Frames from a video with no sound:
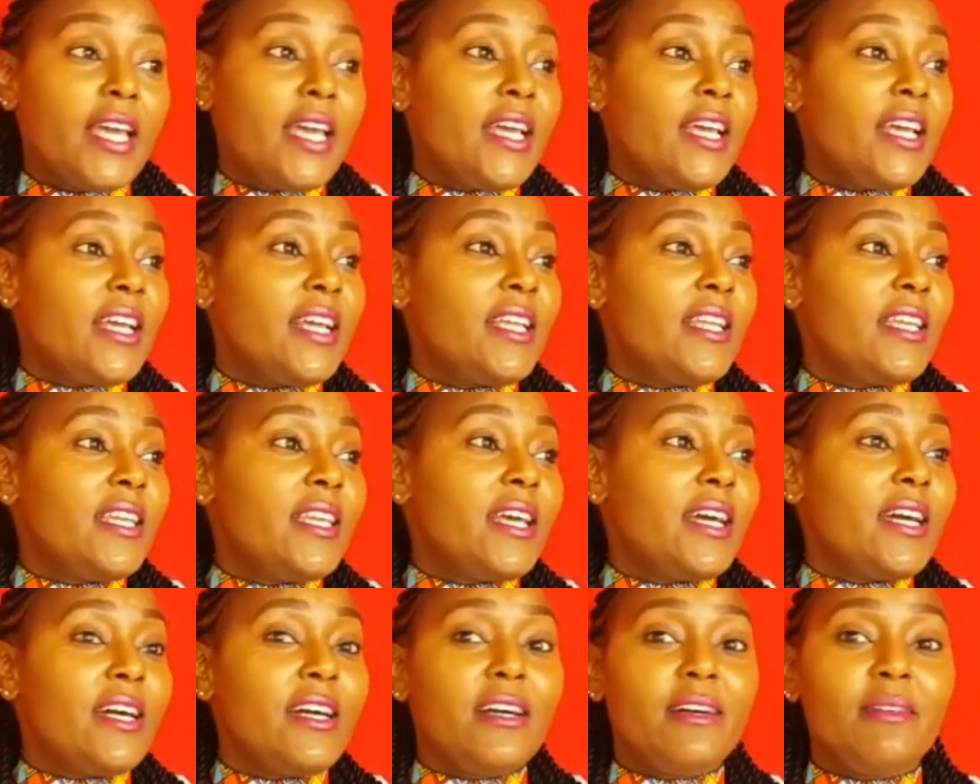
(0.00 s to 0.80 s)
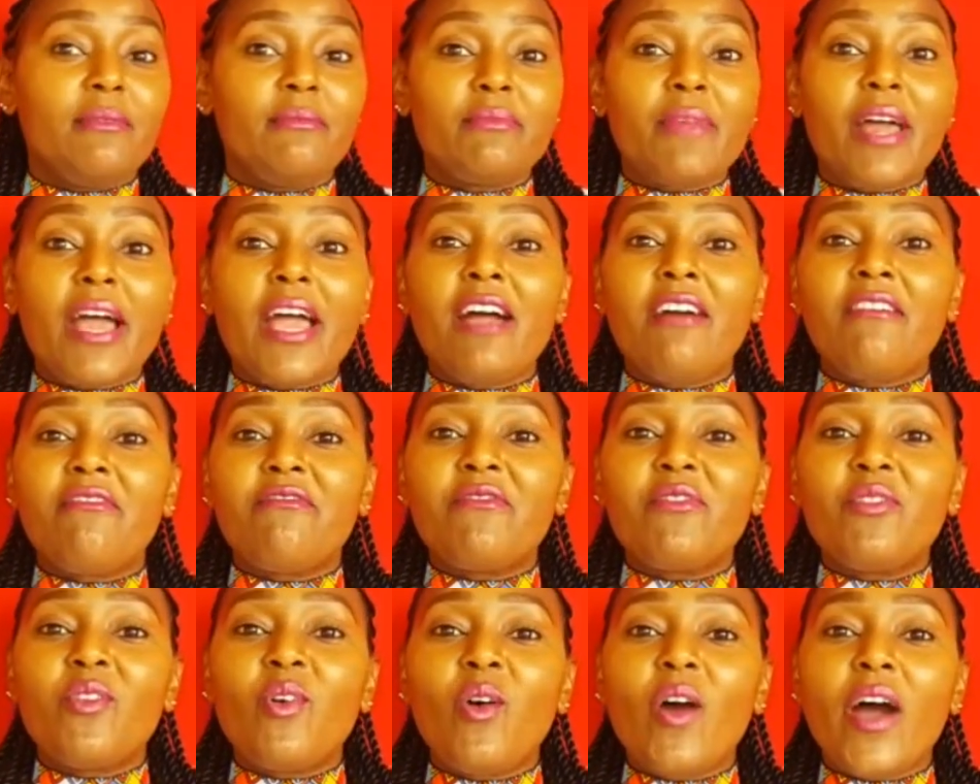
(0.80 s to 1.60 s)
And um, I
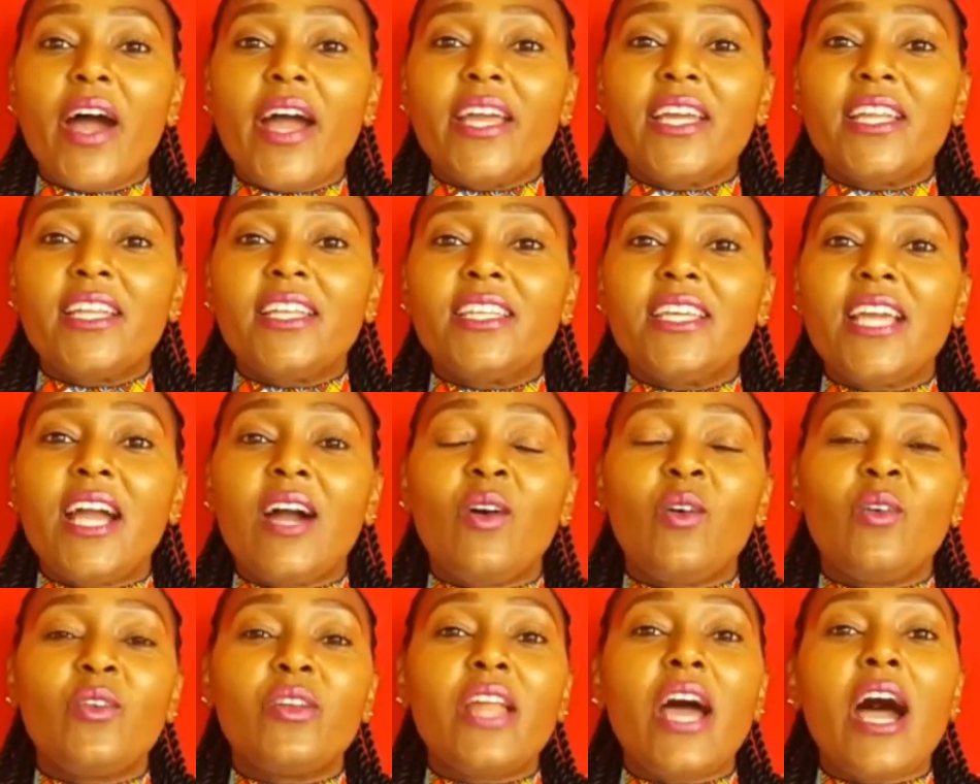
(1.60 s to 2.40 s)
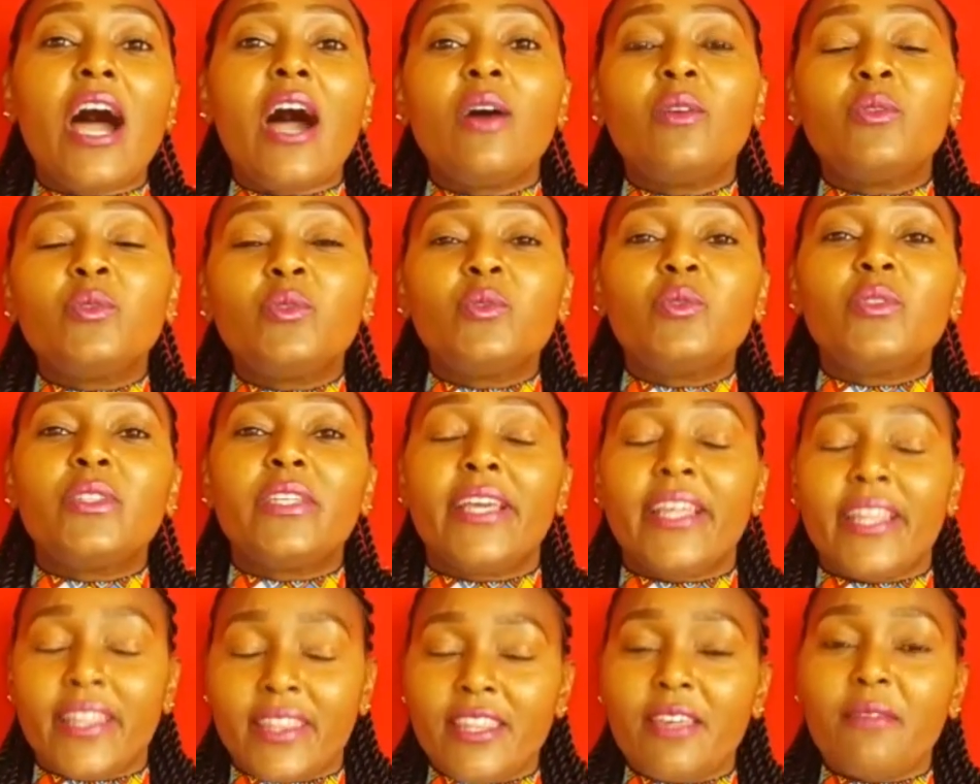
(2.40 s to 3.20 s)
have no idea on how to
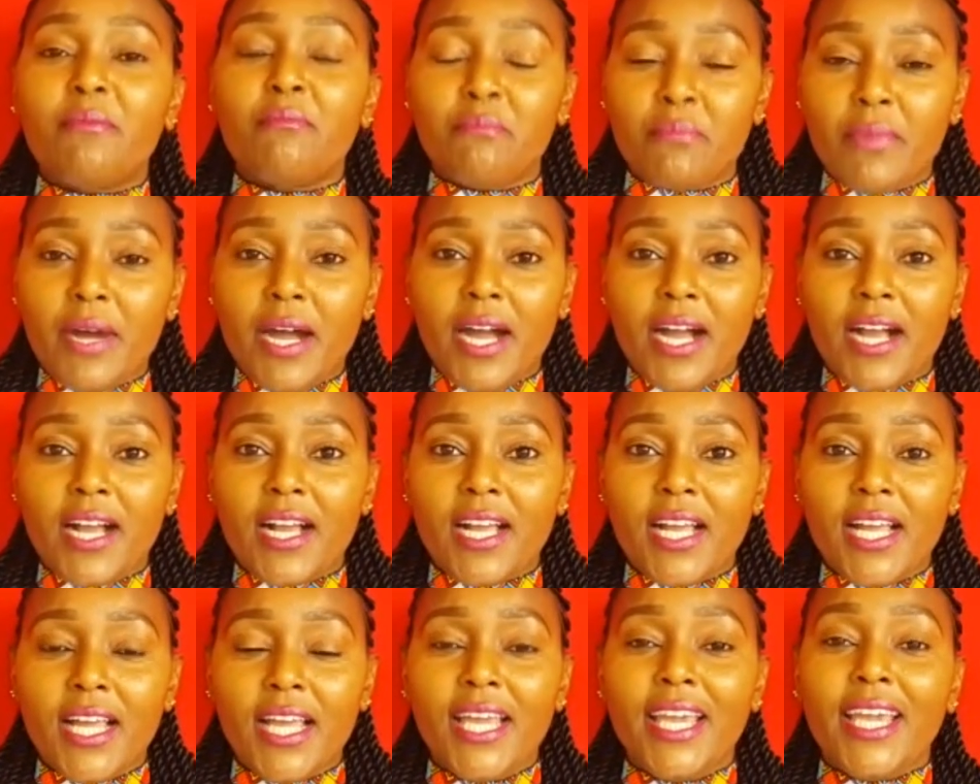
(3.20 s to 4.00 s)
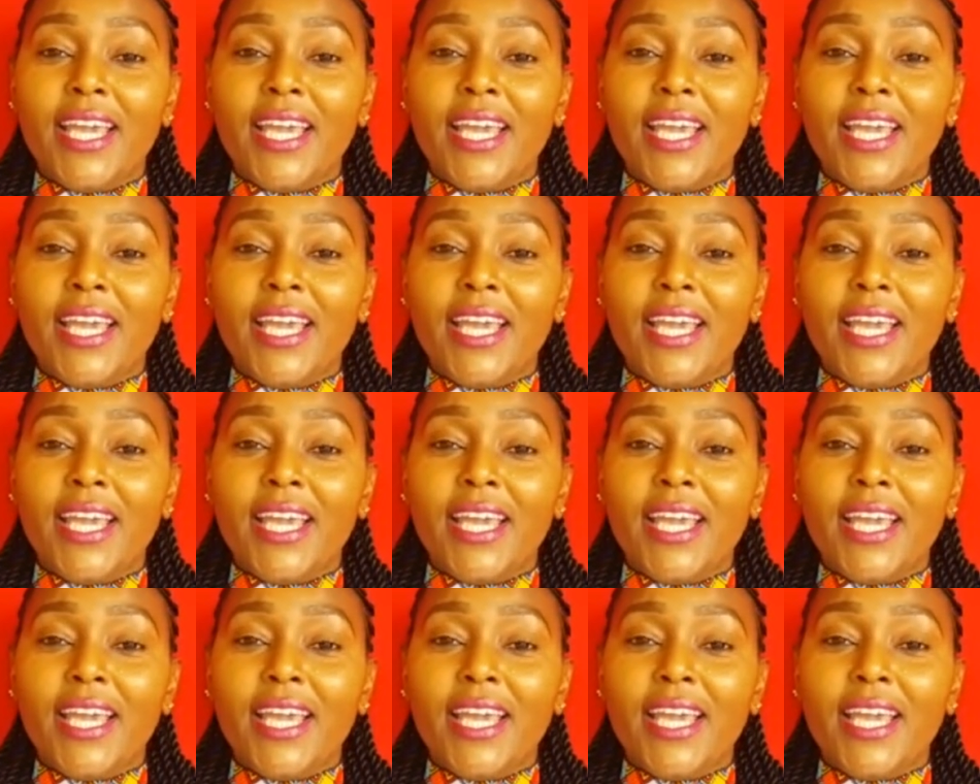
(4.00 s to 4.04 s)
get them back.